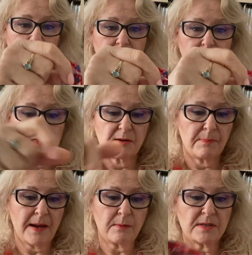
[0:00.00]
So
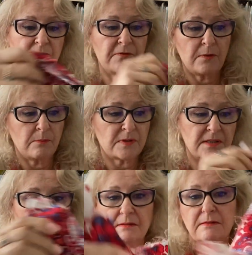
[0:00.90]
backwards and fronts,
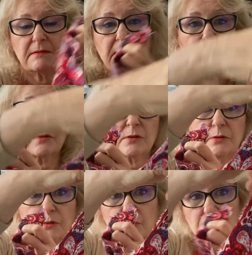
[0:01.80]
you've
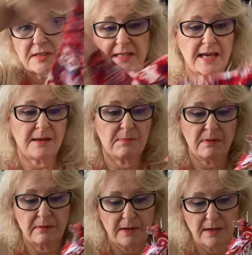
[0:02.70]
got the same,
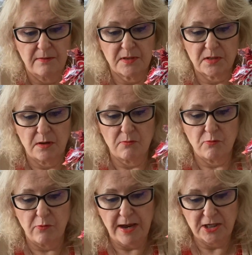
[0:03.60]
there's no
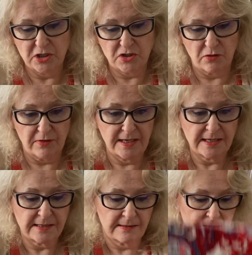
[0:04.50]
raw edges on this.